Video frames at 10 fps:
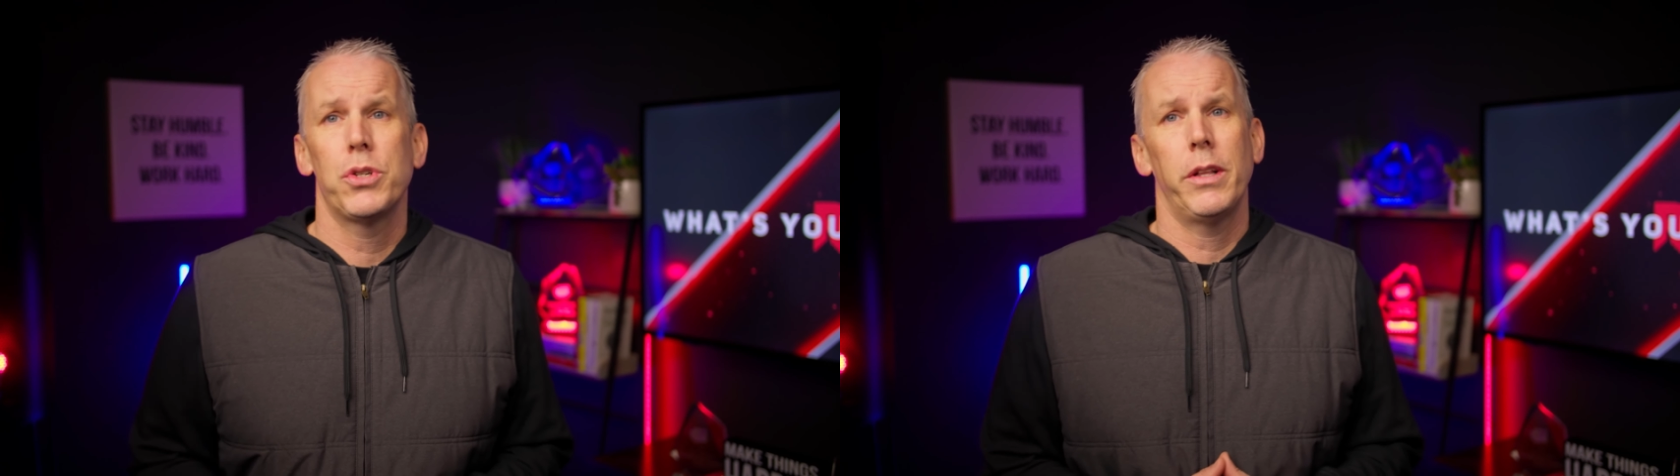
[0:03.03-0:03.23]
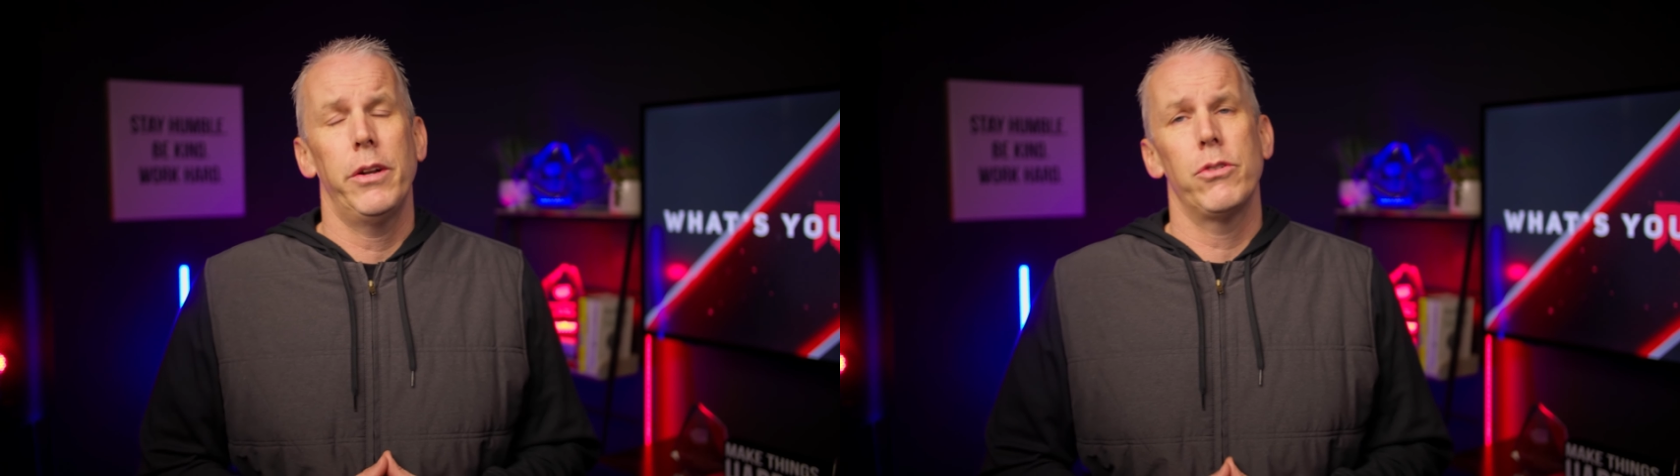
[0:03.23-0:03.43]

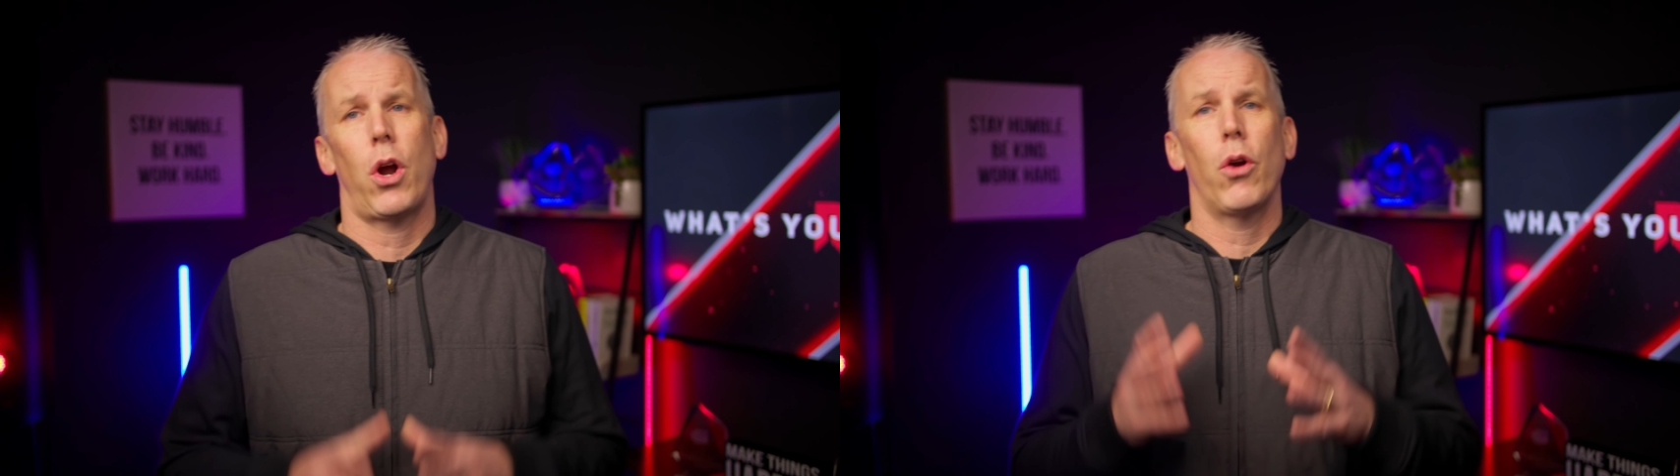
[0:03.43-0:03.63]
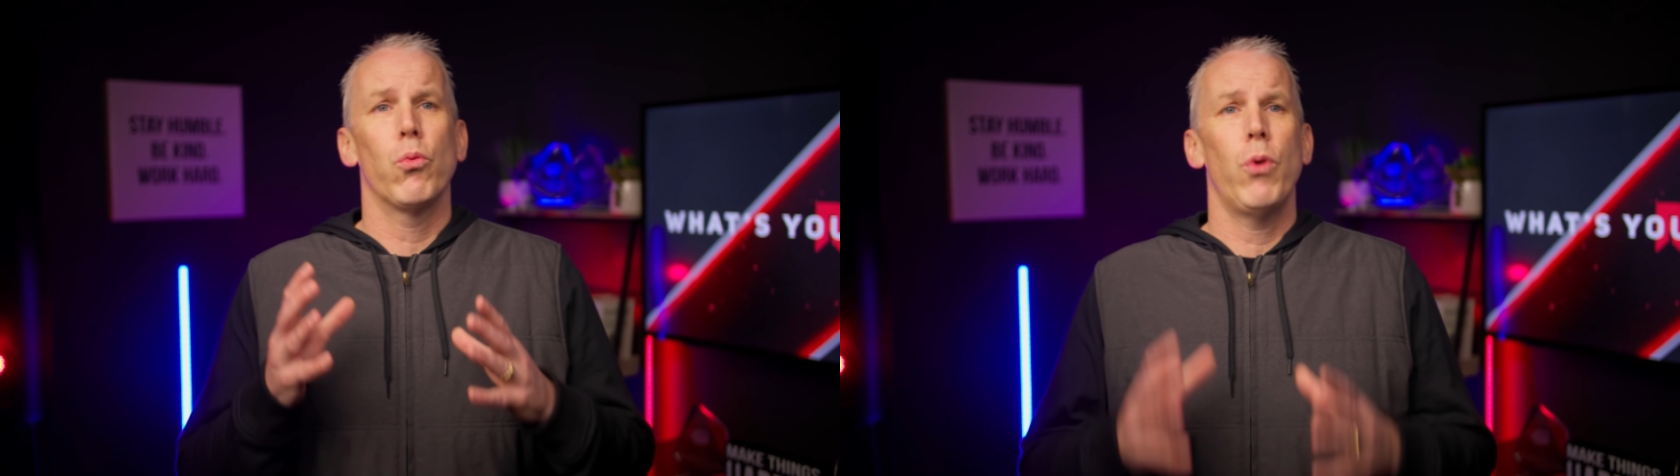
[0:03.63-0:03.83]
and lenders
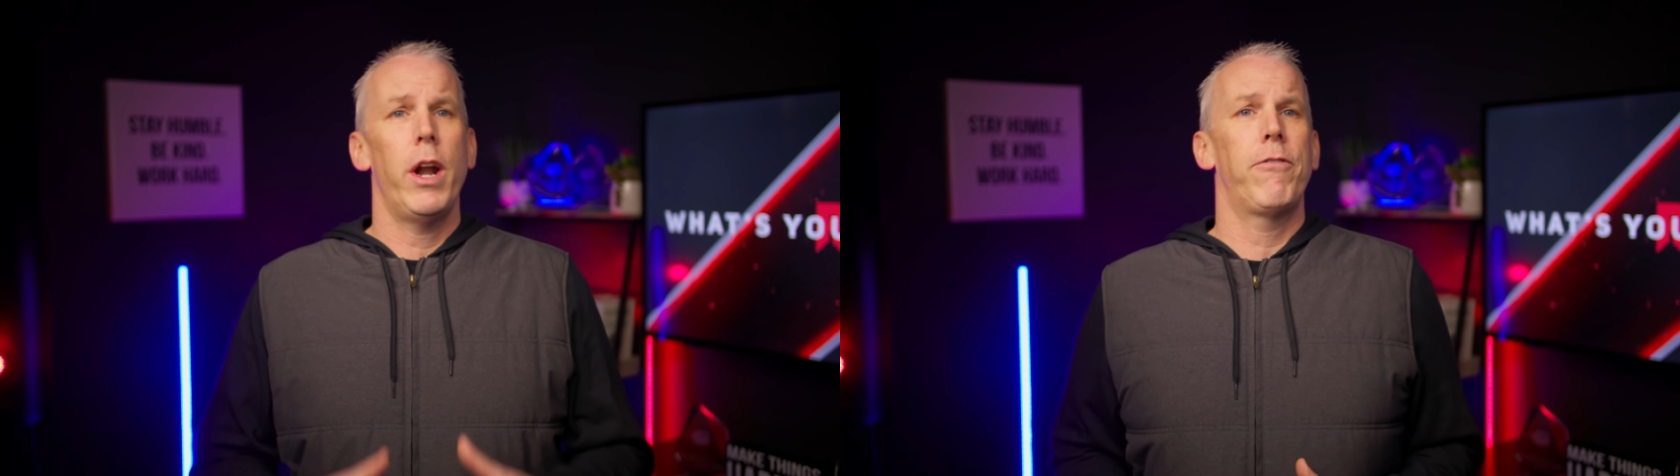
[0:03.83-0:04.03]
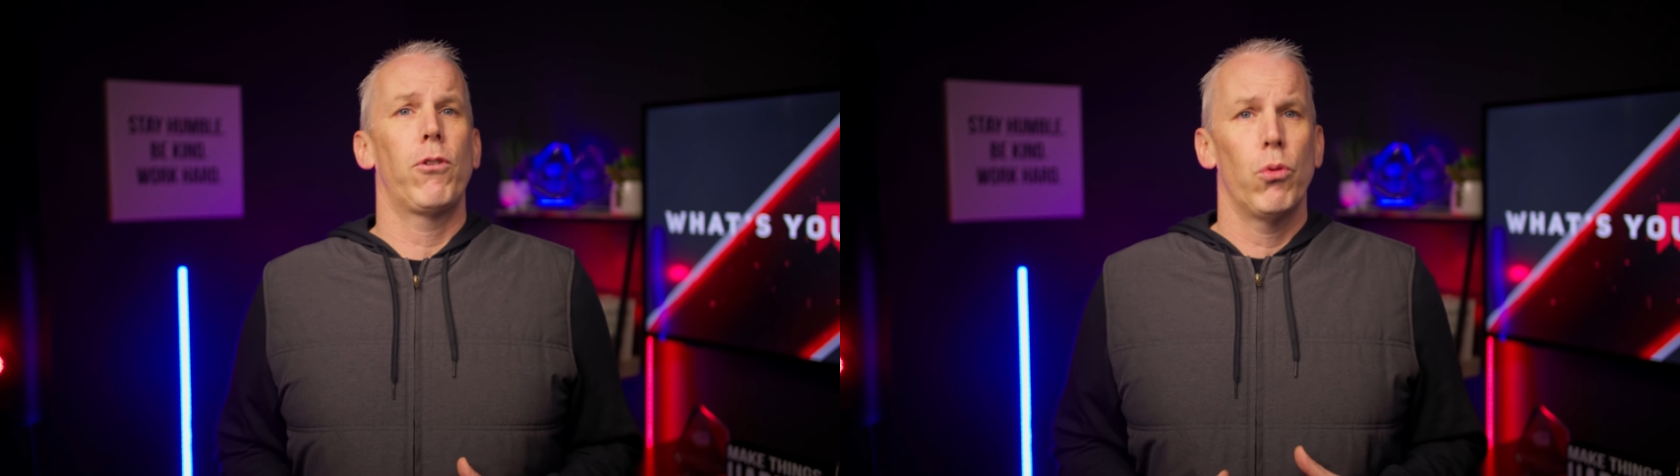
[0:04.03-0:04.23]
are
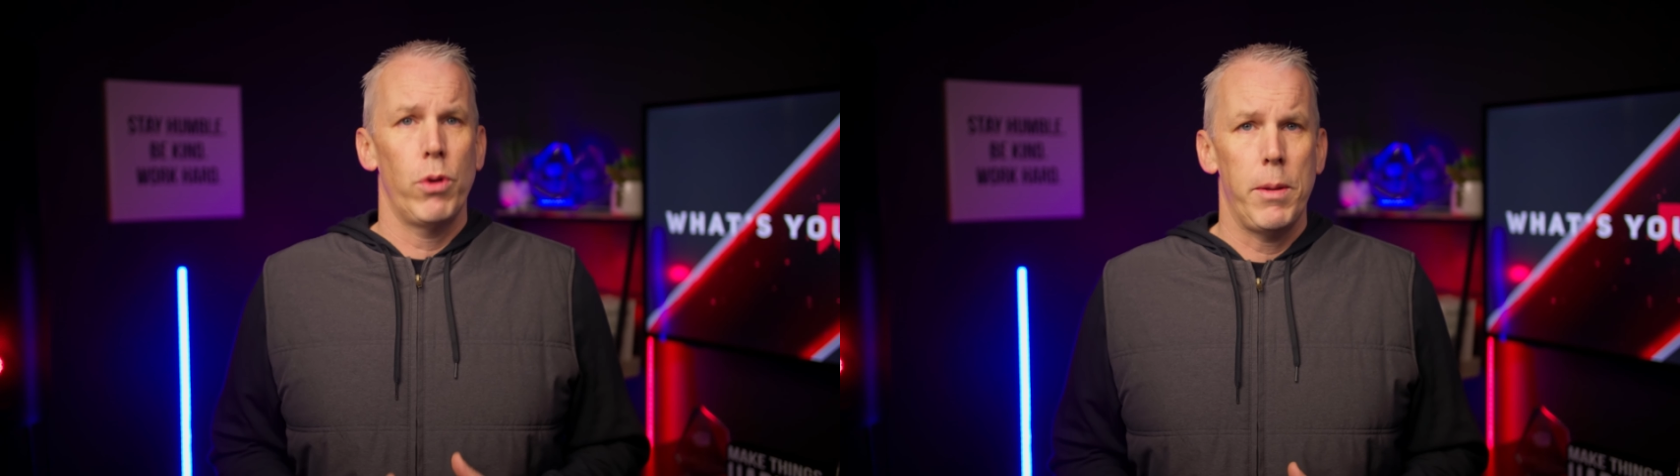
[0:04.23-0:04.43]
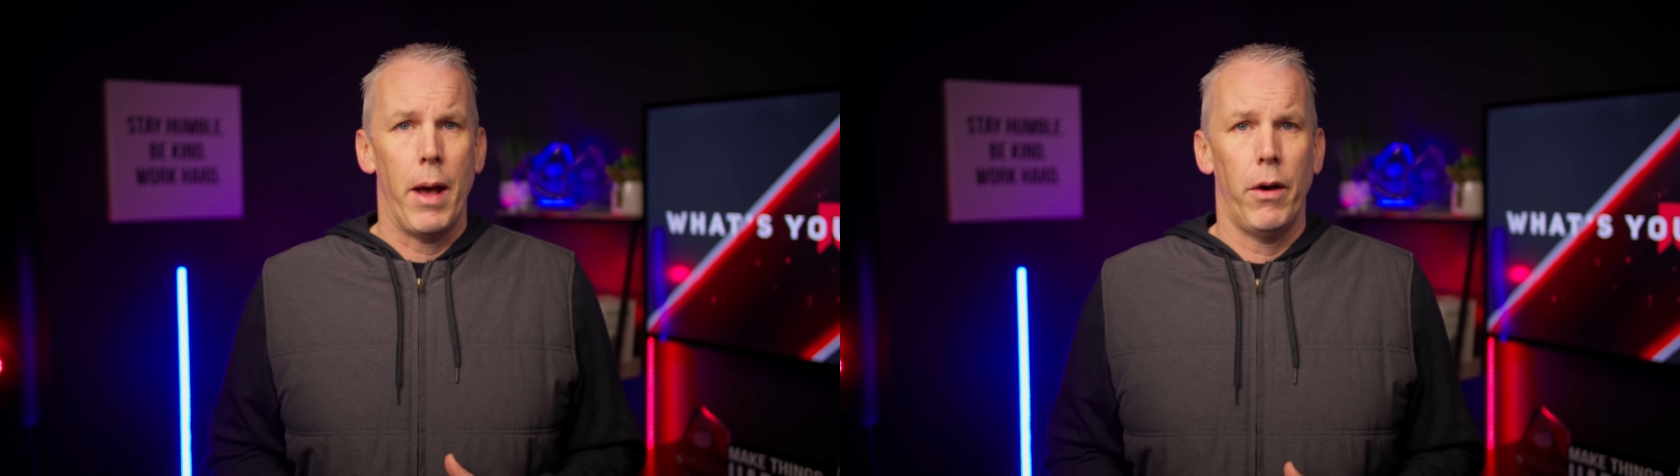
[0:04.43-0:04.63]
ready for a
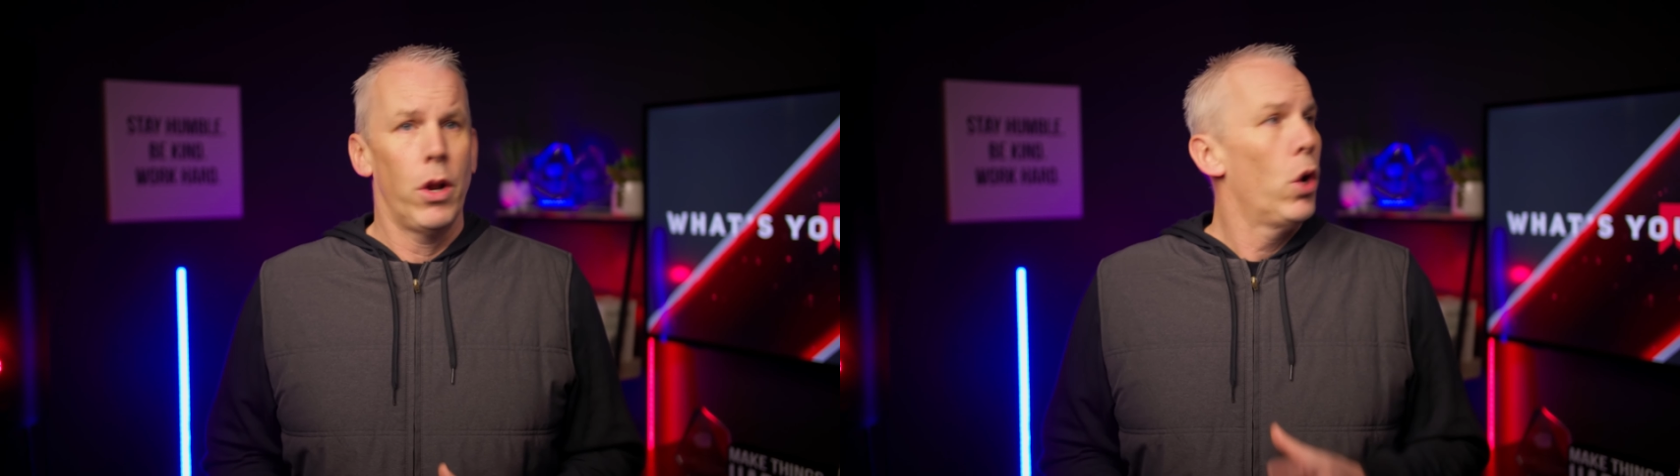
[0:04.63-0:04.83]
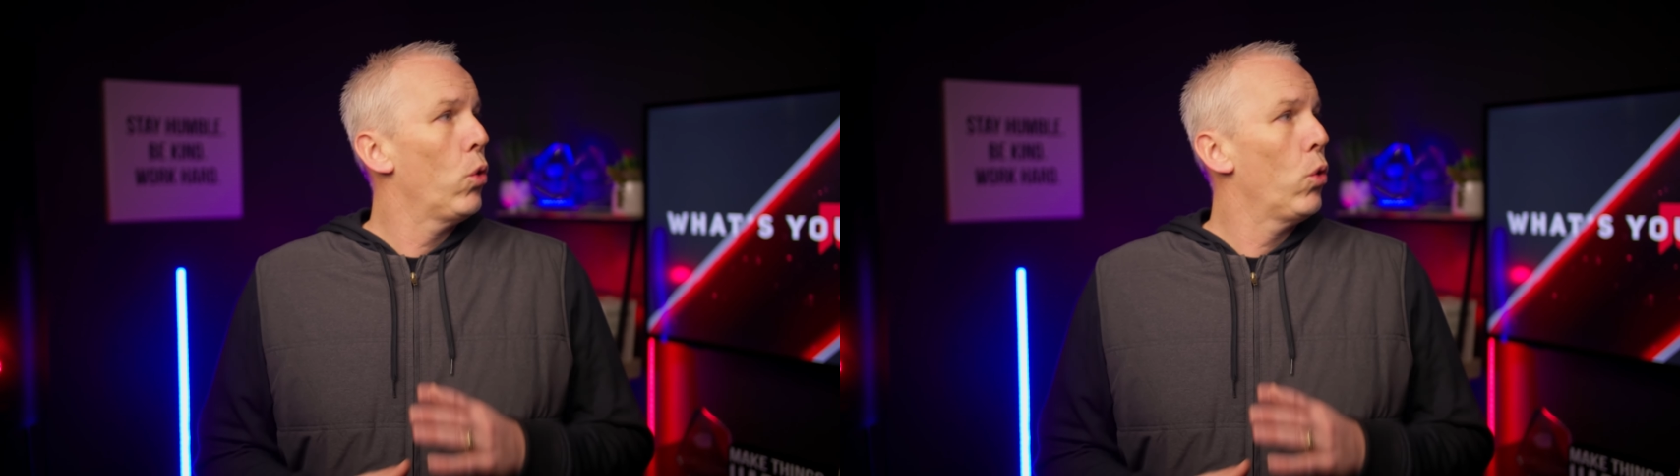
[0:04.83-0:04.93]
rebound,